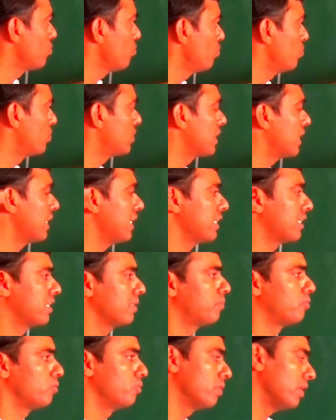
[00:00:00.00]
root correct
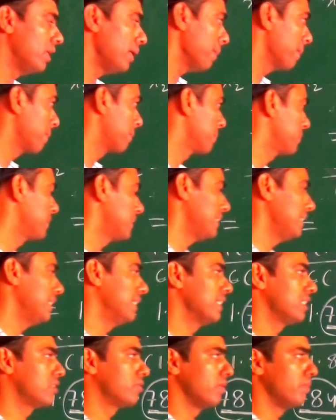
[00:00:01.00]
up to 3
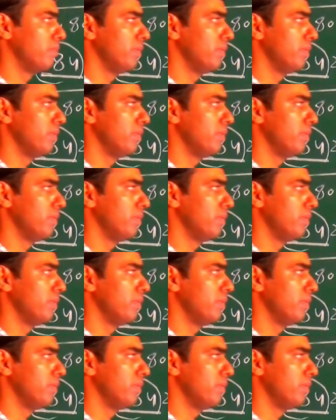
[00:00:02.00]
decimal